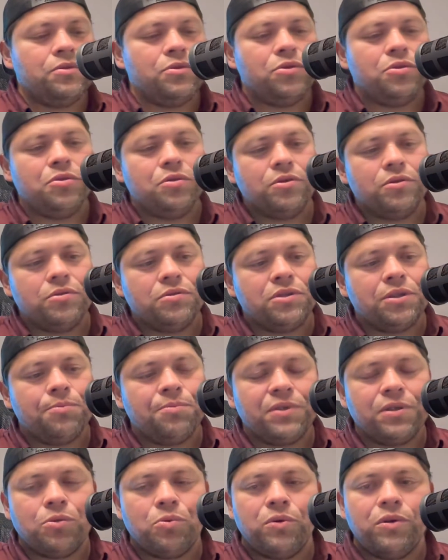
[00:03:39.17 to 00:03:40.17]
do
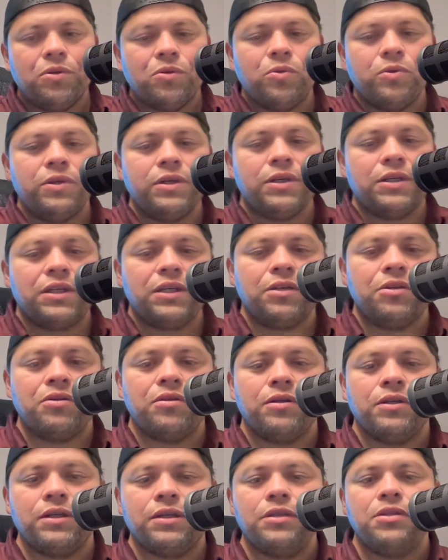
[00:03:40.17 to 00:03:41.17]
something real quick
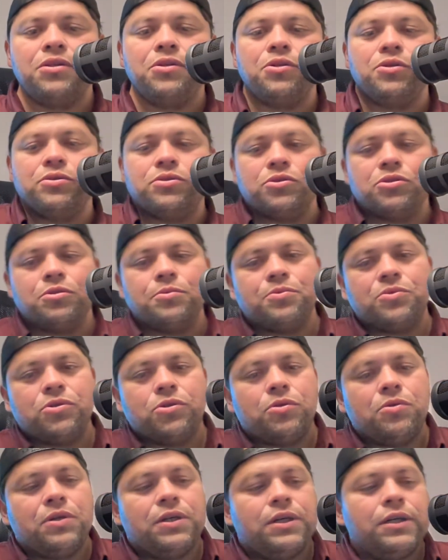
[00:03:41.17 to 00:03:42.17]
here on YouTube
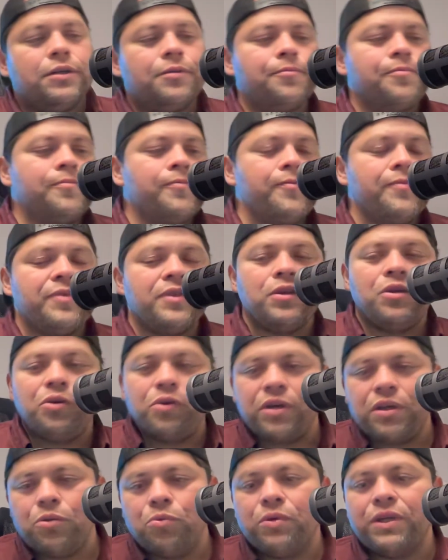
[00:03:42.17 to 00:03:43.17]
so you
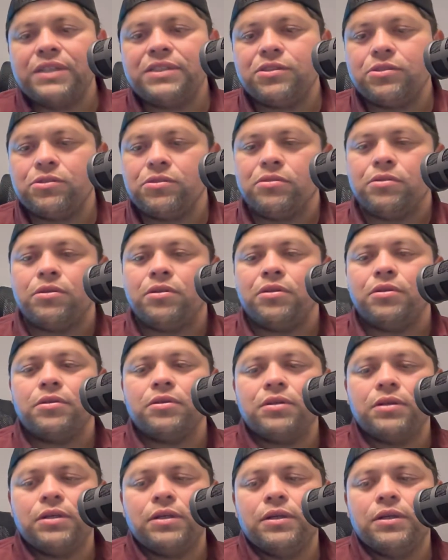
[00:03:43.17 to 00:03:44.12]
can raise your